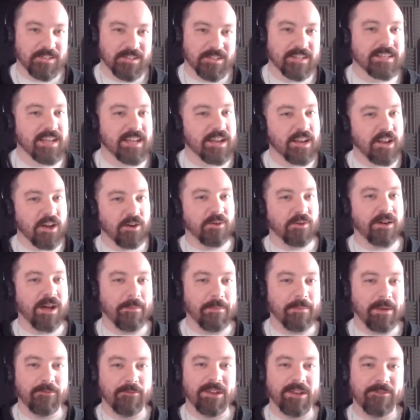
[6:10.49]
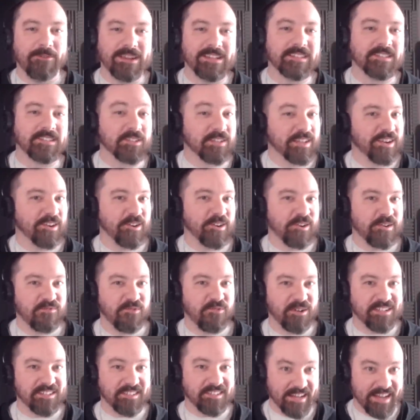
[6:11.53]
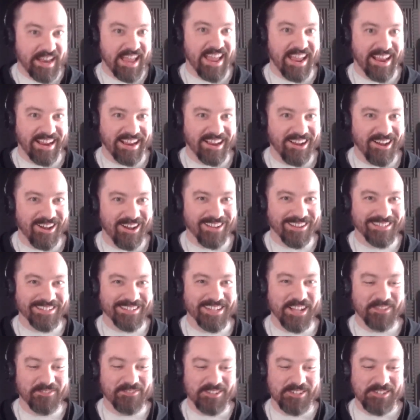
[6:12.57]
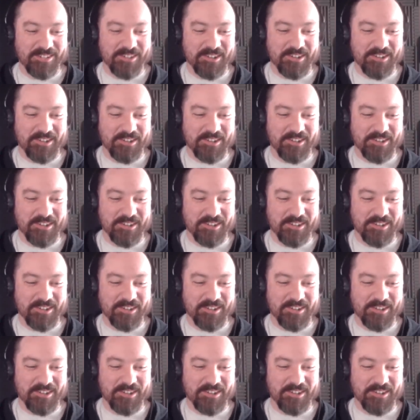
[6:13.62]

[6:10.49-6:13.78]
Because I yeah. know, I mean, we, we still hear your voice today on television.